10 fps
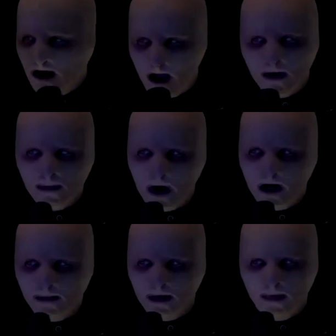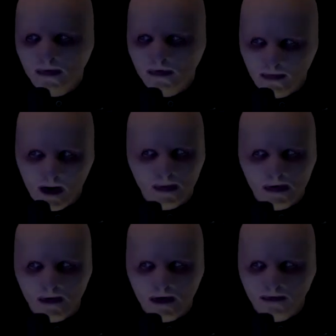Now I'm writing people
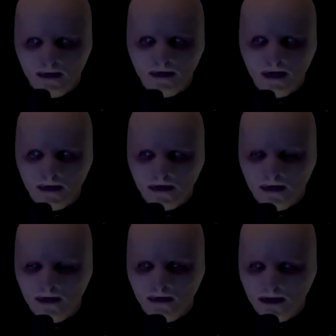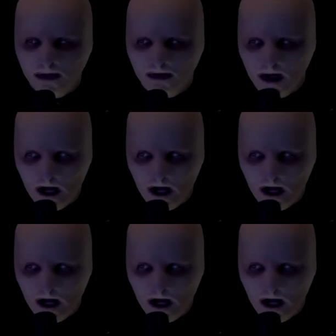February 15th, 2014.